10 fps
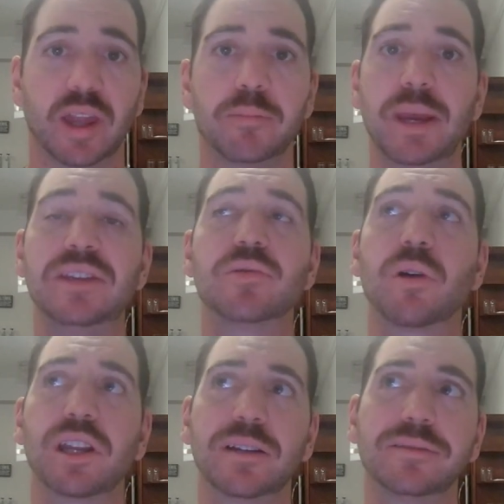Base
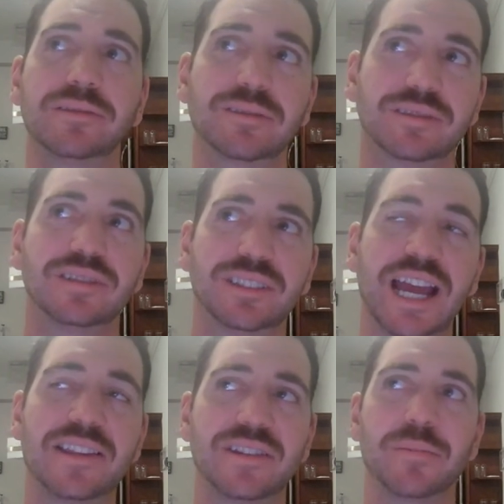running,
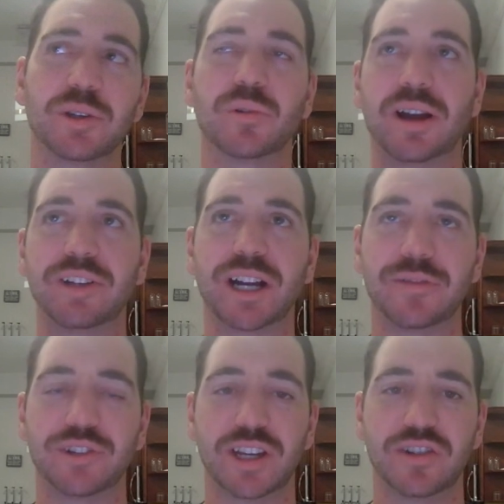that's something we'll have a
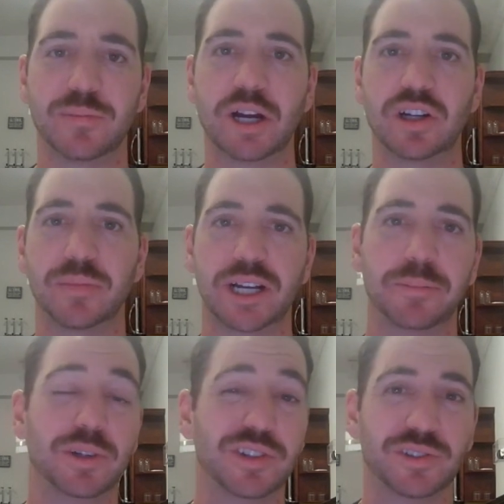conversation about coming
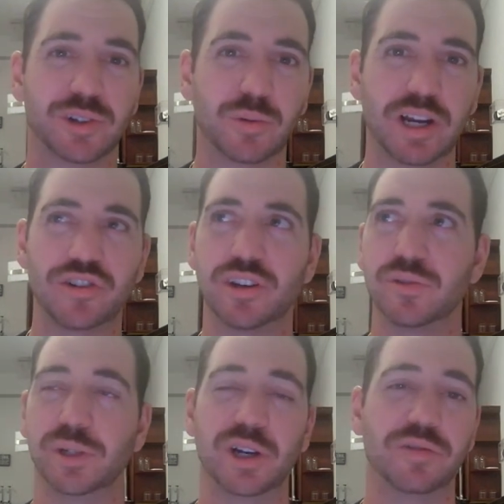up, because it's a question
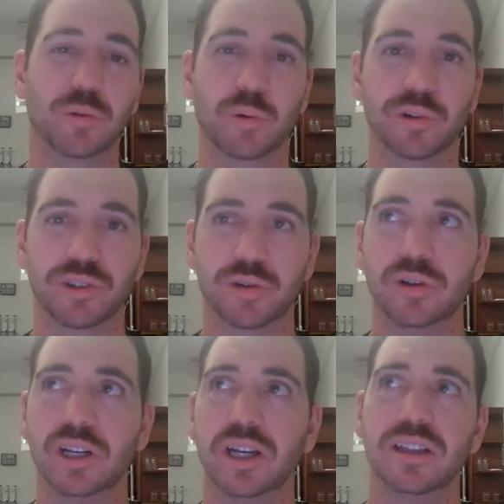as we go forward too.
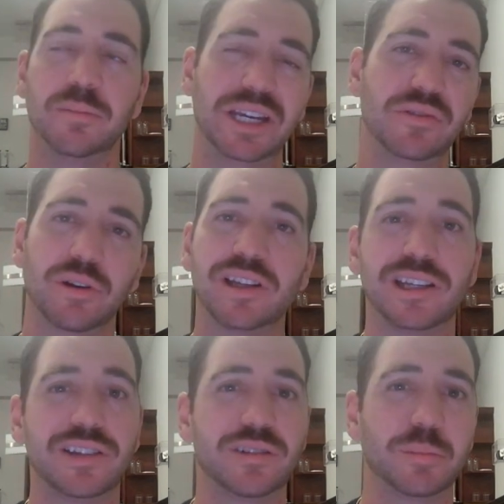The base running
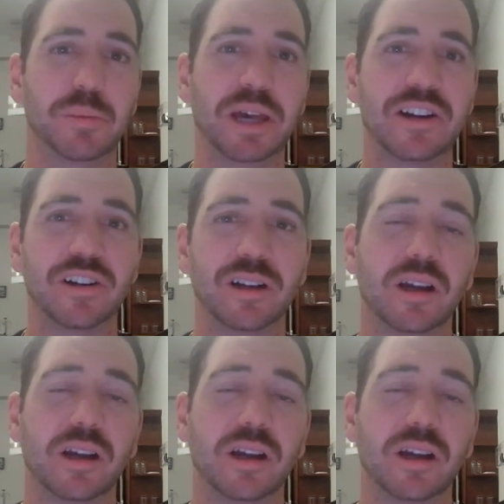needs to be better,